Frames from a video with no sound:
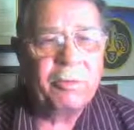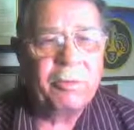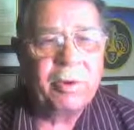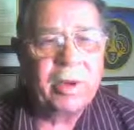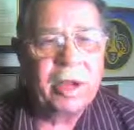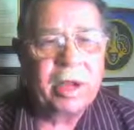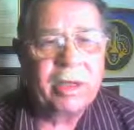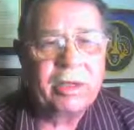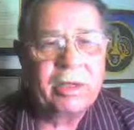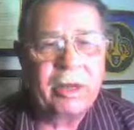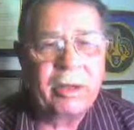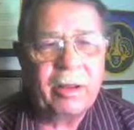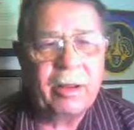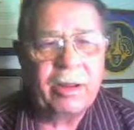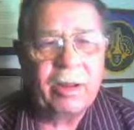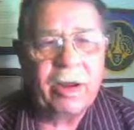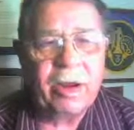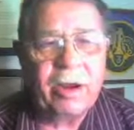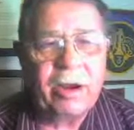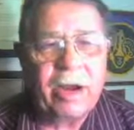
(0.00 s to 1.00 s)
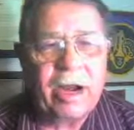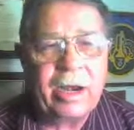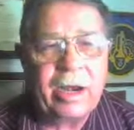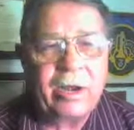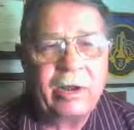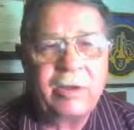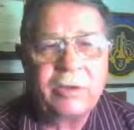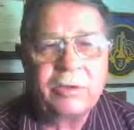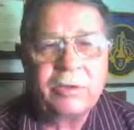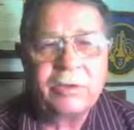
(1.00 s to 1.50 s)
When we got to our
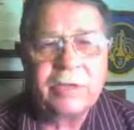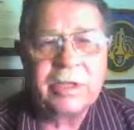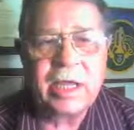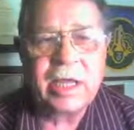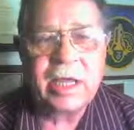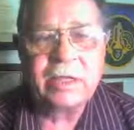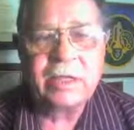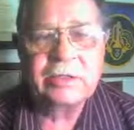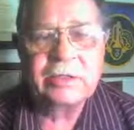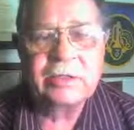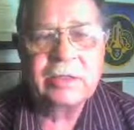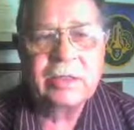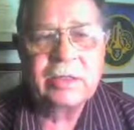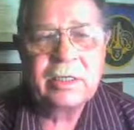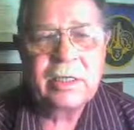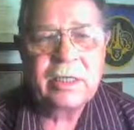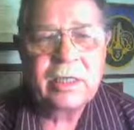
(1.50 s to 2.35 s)
aunt and uncle's house,